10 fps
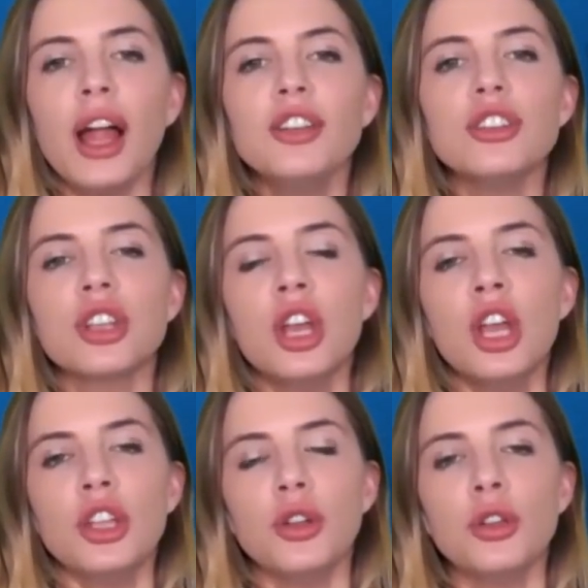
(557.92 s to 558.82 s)
so I just,
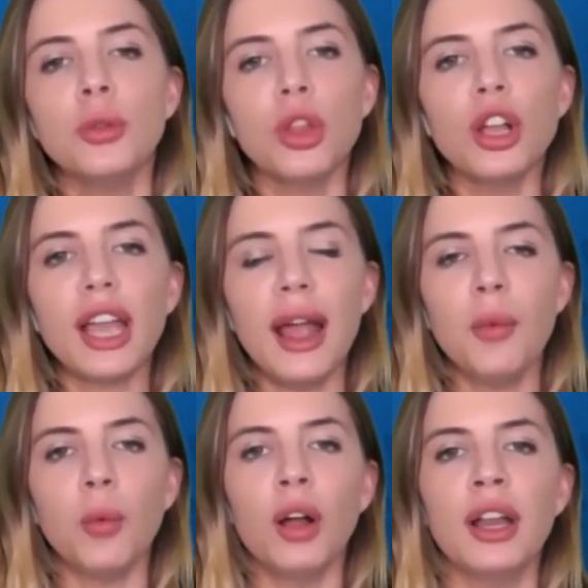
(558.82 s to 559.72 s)
you know, you look
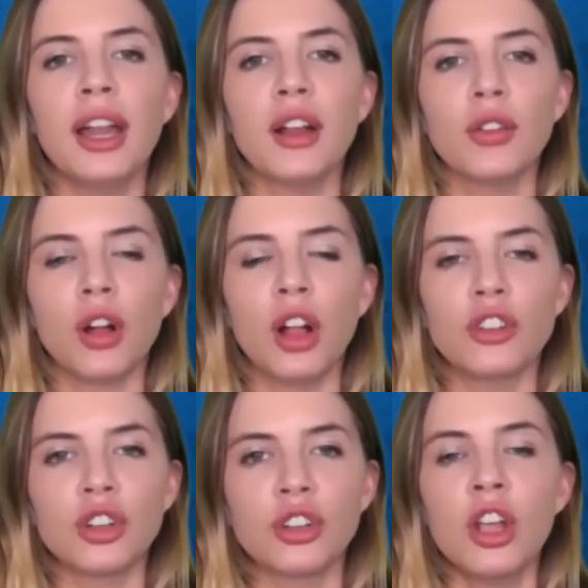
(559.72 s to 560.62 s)
at what Aaron
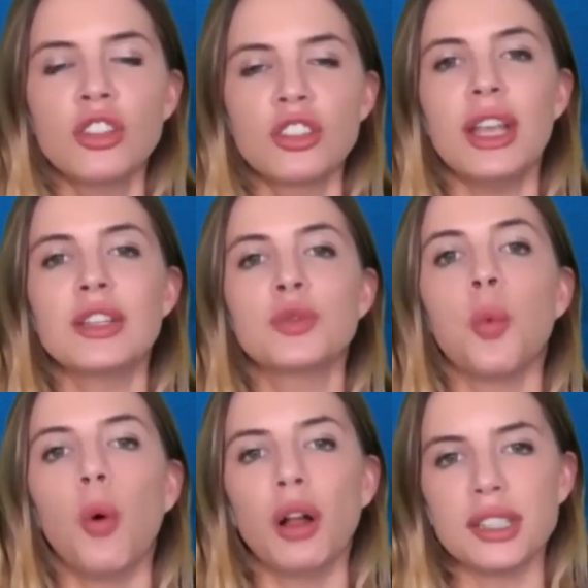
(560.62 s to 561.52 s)
Rodgers is
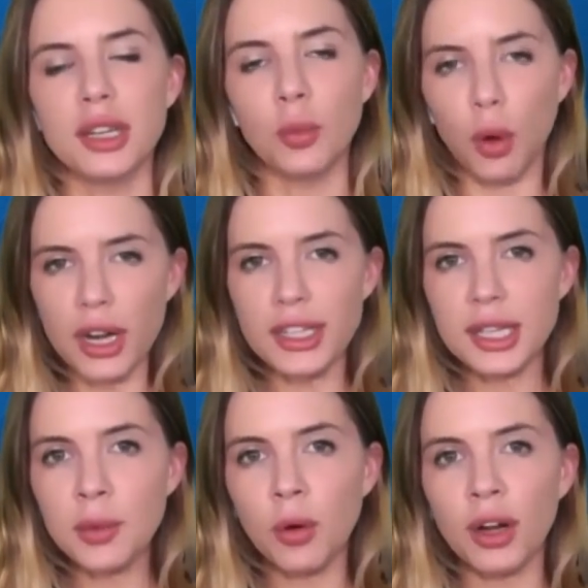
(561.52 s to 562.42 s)
wanting. What
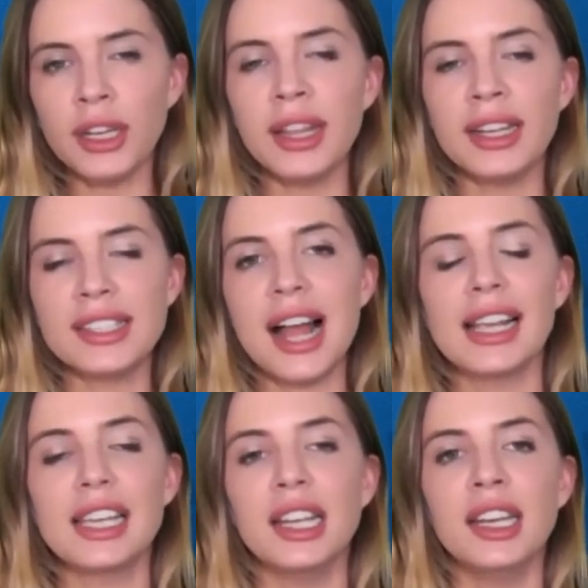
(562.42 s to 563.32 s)
is he wanting that he's
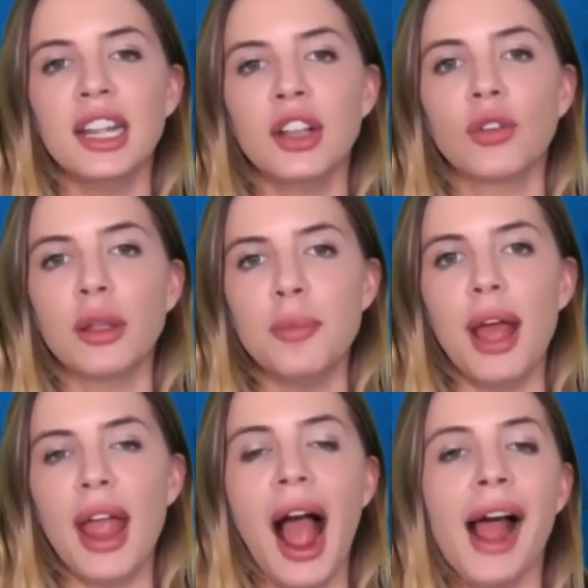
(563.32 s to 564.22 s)
not getting in Green
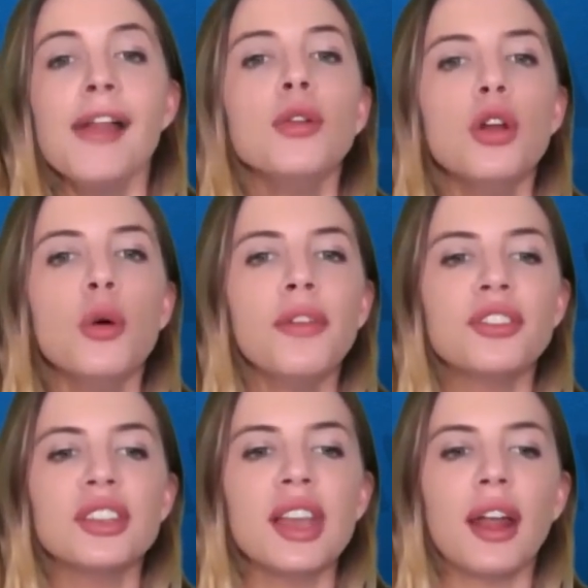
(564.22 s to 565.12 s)
Bay? I don't know
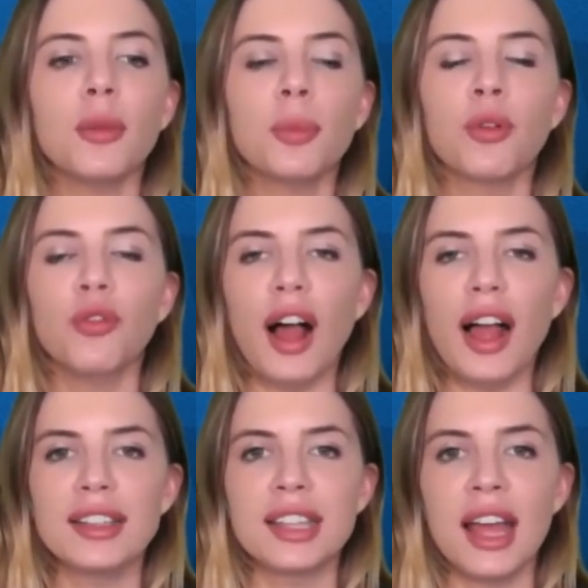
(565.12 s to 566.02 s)
if Seattle
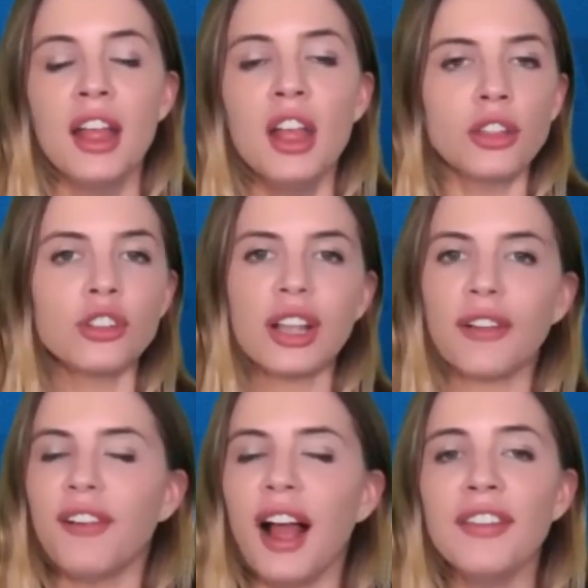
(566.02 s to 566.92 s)
provides that. There's
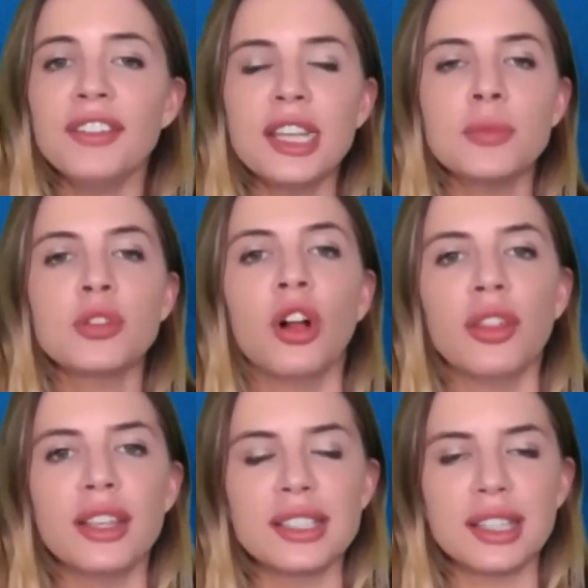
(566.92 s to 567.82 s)
like 5 teams
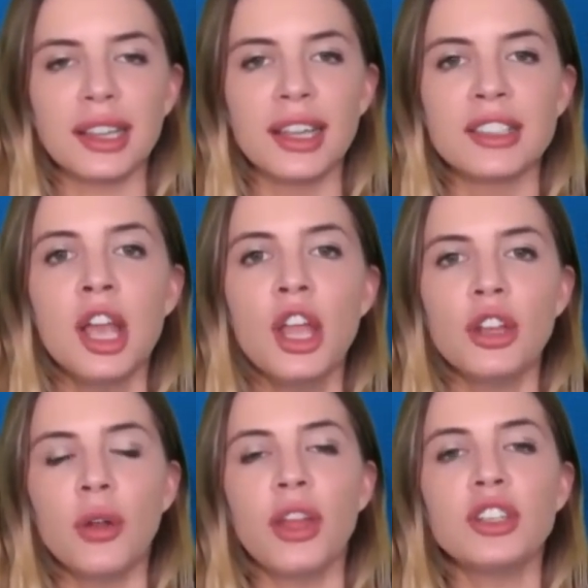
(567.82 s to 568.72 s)
on this list.
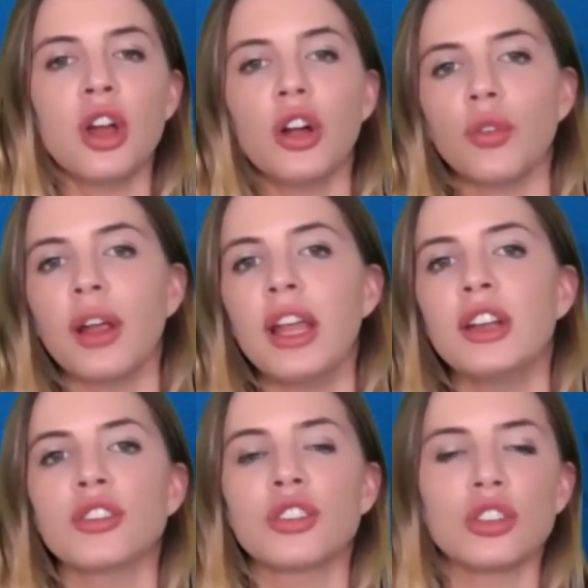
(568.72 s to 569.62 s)
You know, they talk
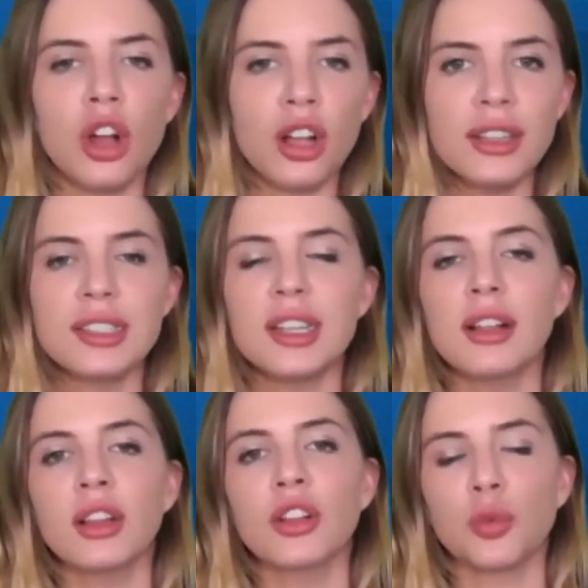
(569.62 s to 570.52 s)
Raiders. They're talking
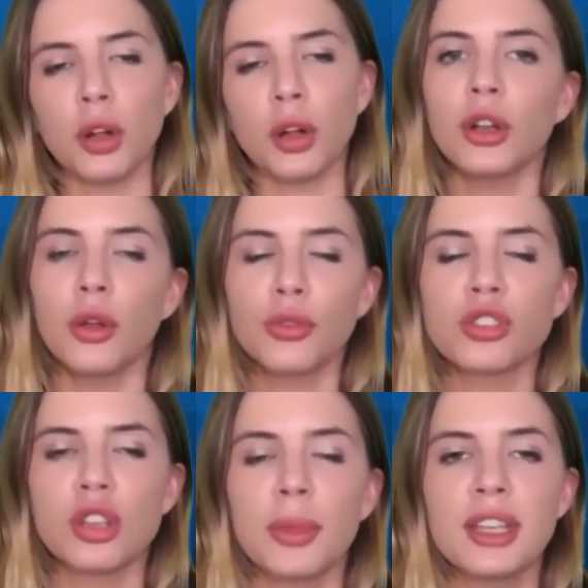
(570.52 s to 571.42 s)
Steelers. We're going to go through
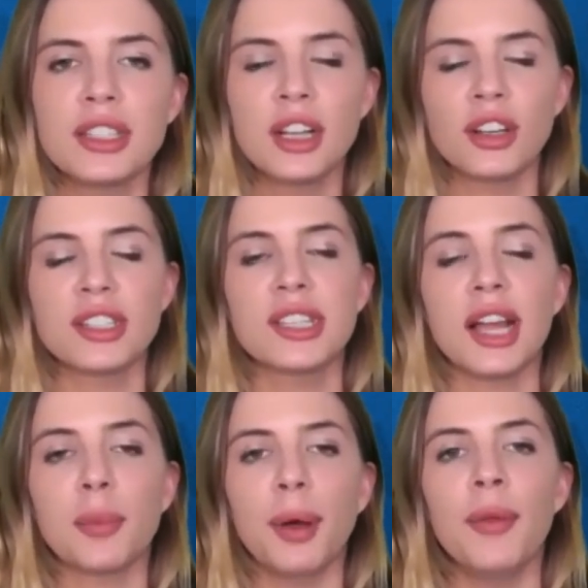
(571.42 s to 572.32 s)
some of these here in a
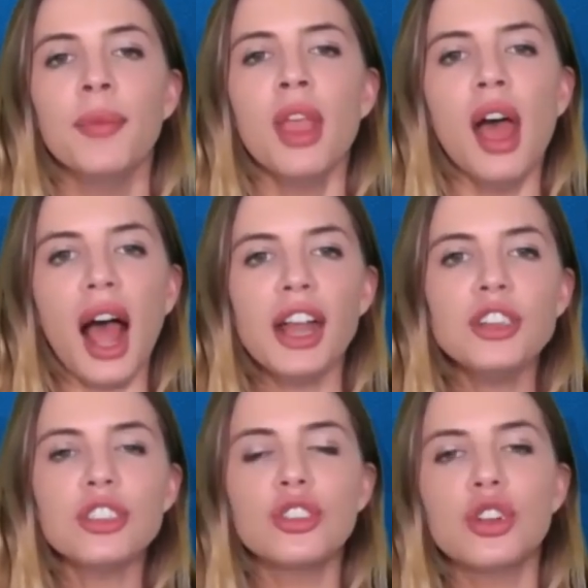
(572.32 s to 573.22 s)
sec. But I
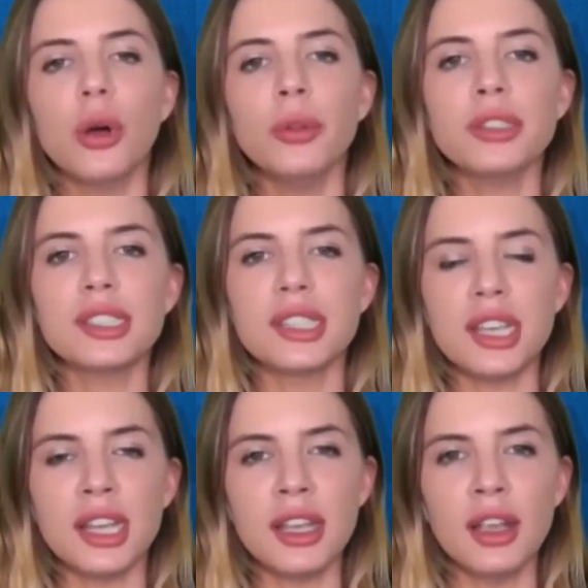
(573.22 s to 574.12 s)
just don't
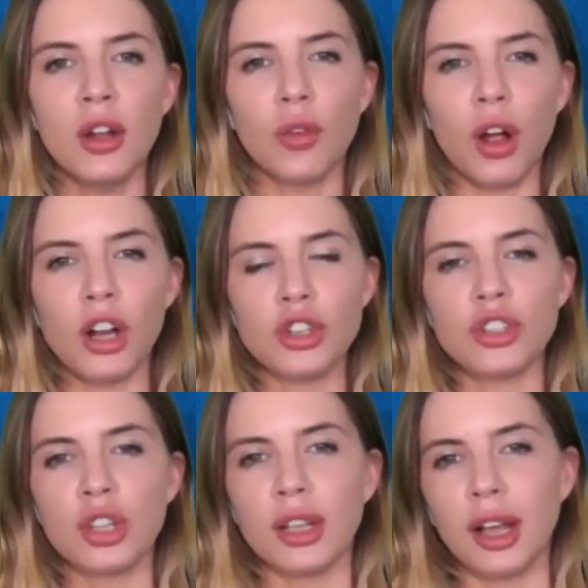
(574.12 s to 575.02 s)
see
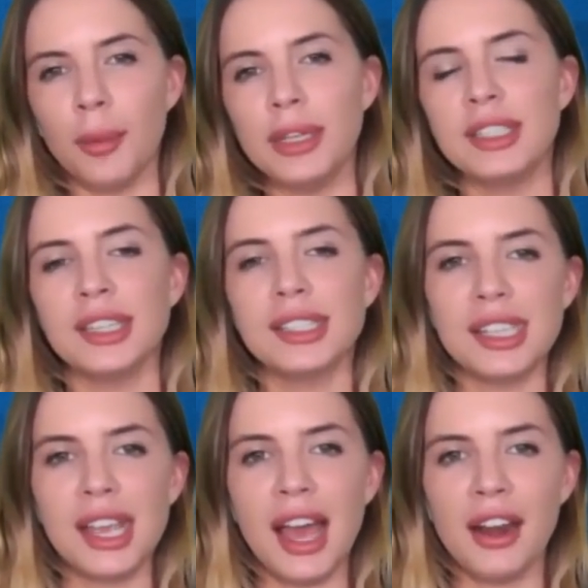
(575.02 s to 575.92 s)
Rodgers coming to
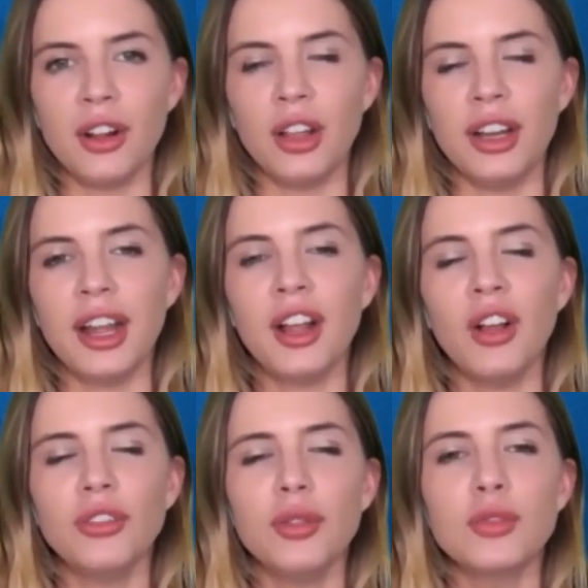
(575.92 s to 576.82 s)
Seattle. And I
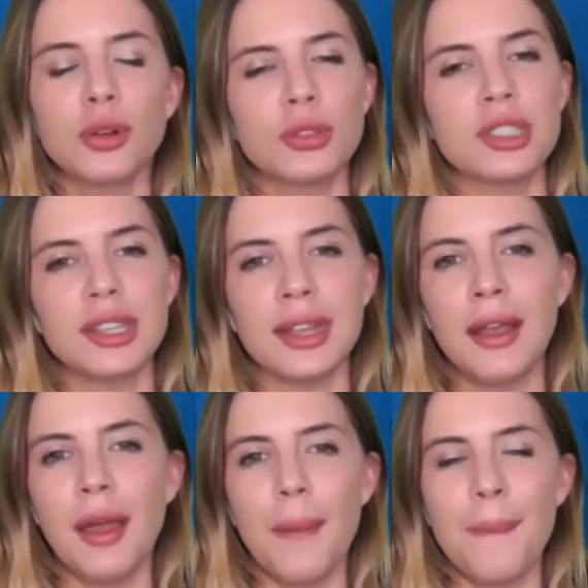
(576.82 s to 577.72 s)
also don't
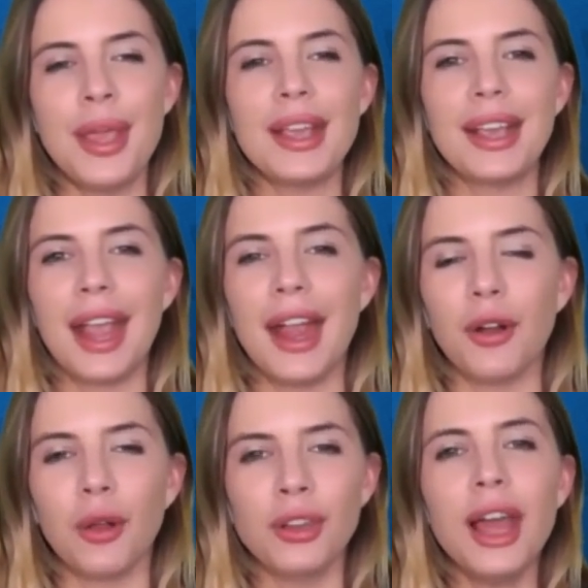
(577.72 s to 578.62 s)
see Pete
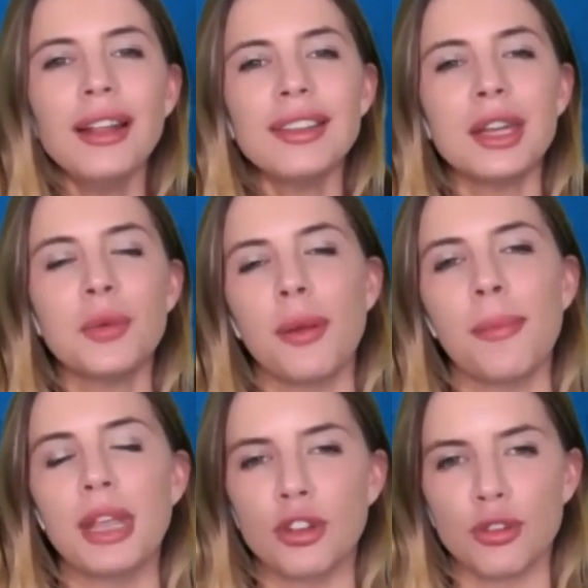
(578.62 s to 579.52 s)
Carroll. Not that he wouldn't
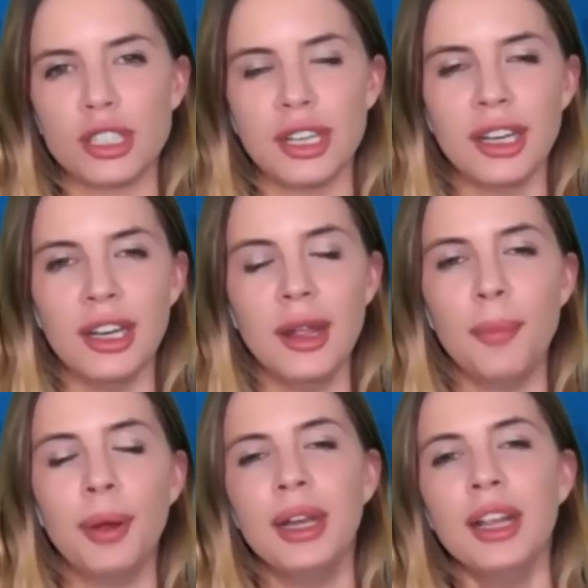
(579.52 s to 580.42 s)
be interested in
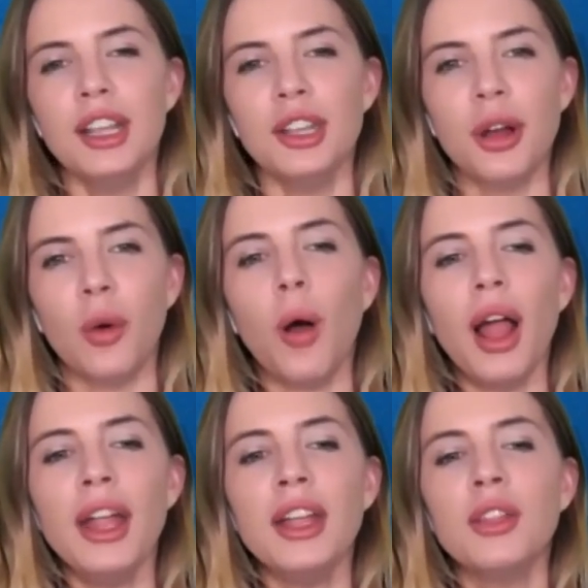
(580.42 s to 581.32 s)
it. But, you know,
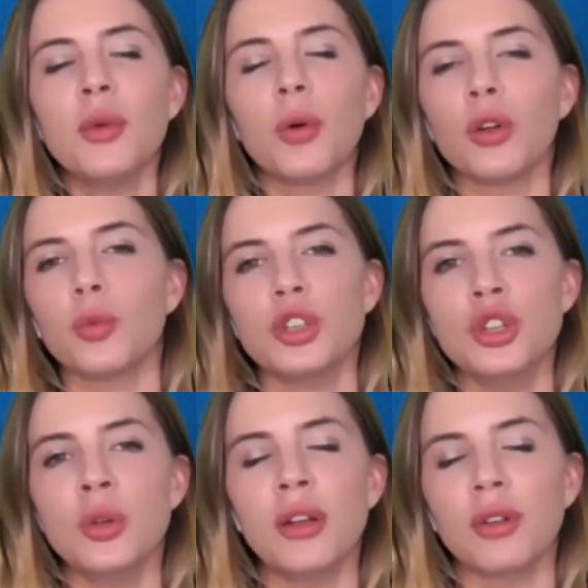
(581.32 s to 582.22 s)
why in the world would
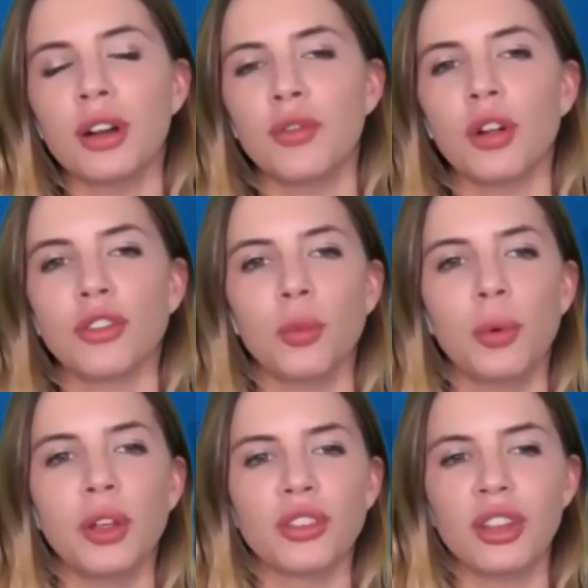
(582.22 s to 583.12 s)
you get rid of Russell
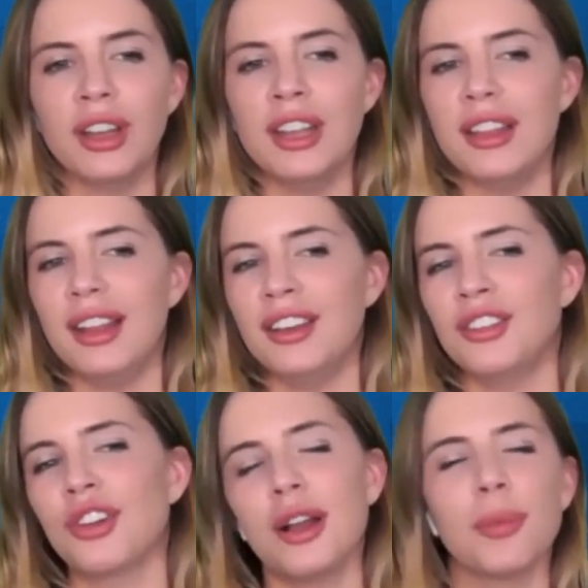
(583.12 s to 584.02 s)
Wilson and then
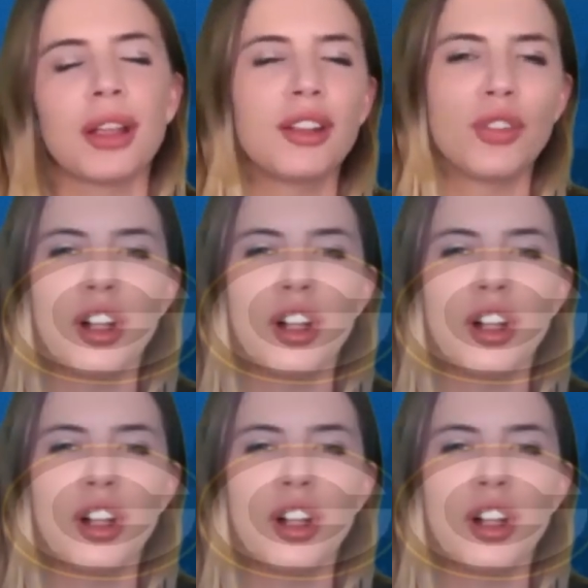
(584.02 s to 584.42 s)
try to bring